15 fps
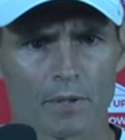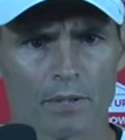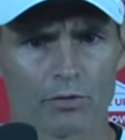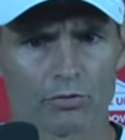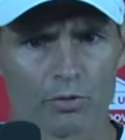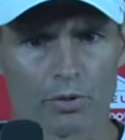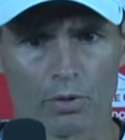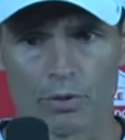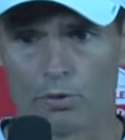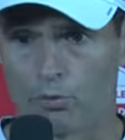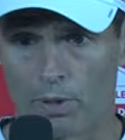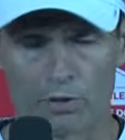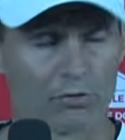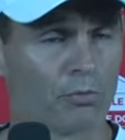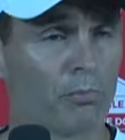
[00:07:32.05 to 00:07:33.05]
So he
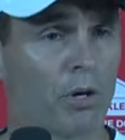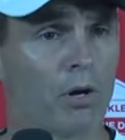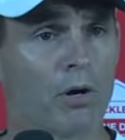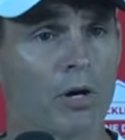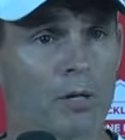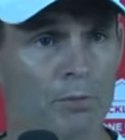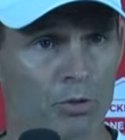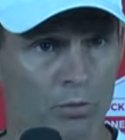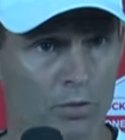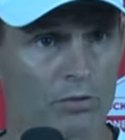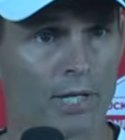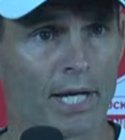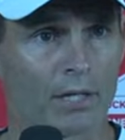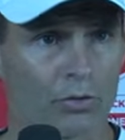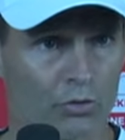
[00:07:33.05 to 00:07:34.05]
runs the ball hard between the
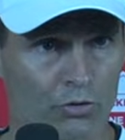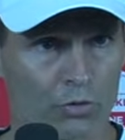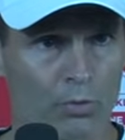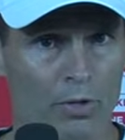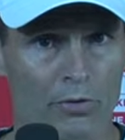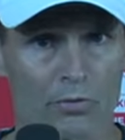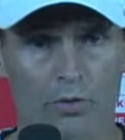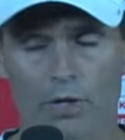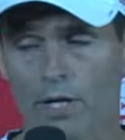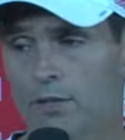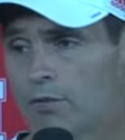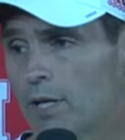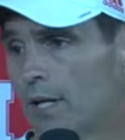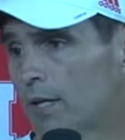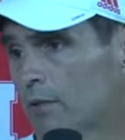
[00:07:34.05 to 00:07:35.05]
tackles. He'll run through
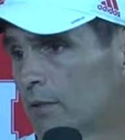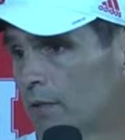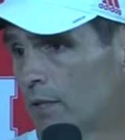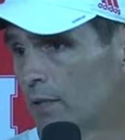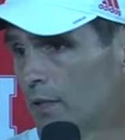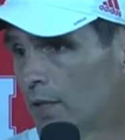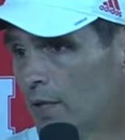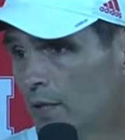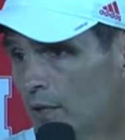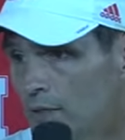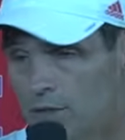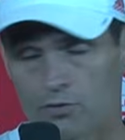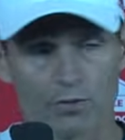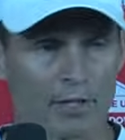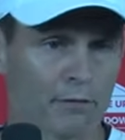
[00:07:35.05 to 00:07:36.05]
contact. And then
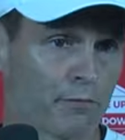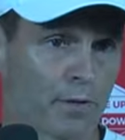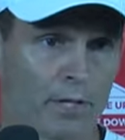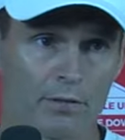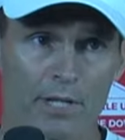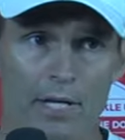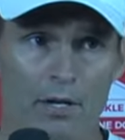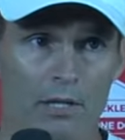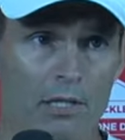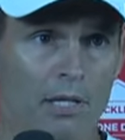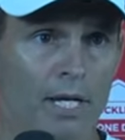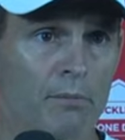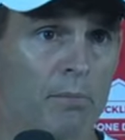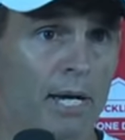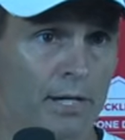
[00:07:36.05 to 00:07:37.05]
he's not afraid to take on a
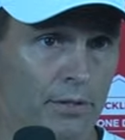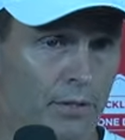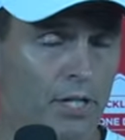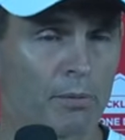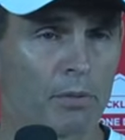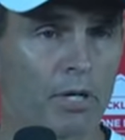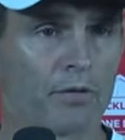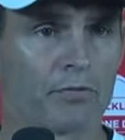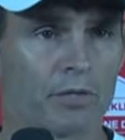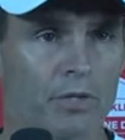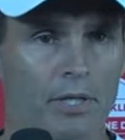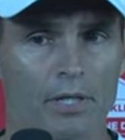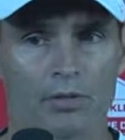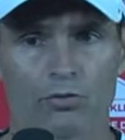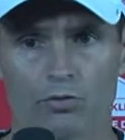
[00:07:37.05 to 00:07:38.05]
linebacker coming off the
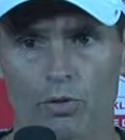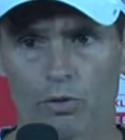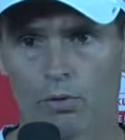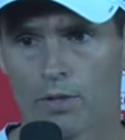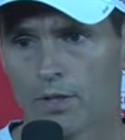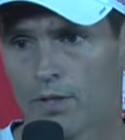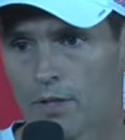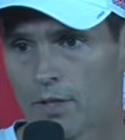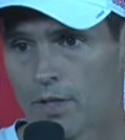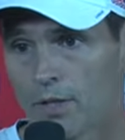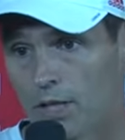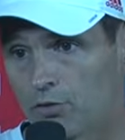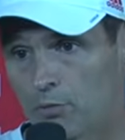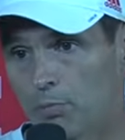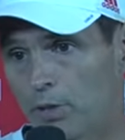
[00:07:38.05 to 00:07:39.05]
edge. So
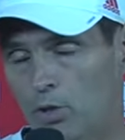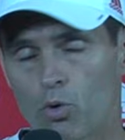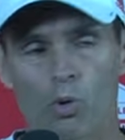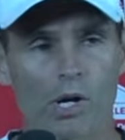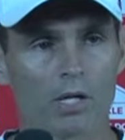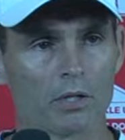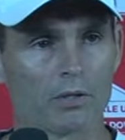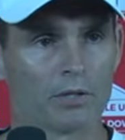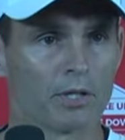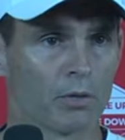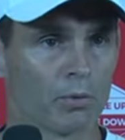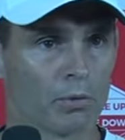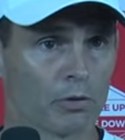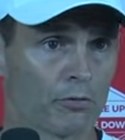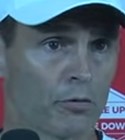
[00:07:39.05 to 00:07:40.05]
that's a big quality that
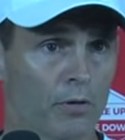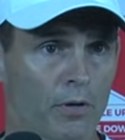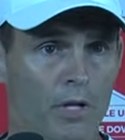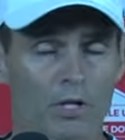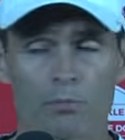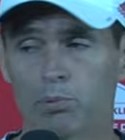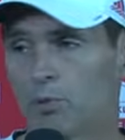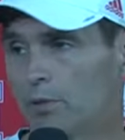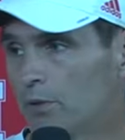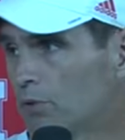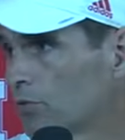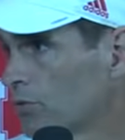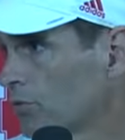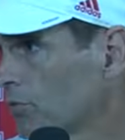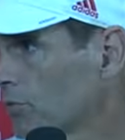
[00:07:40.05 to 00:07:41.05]
we look for in all our
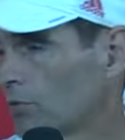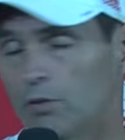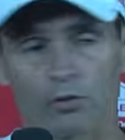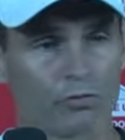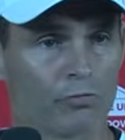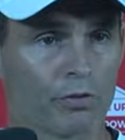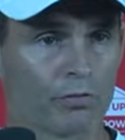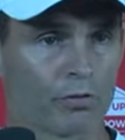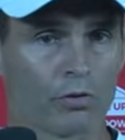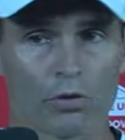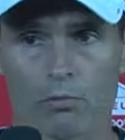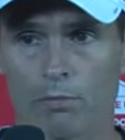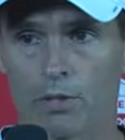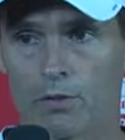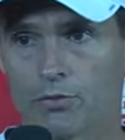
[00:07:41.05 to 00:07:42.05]
players is physical
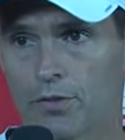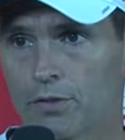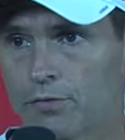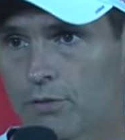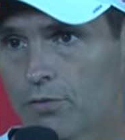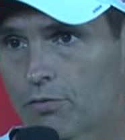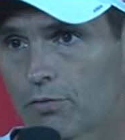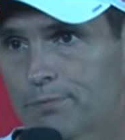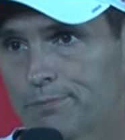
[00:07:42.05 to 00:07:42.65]
and mental toughness.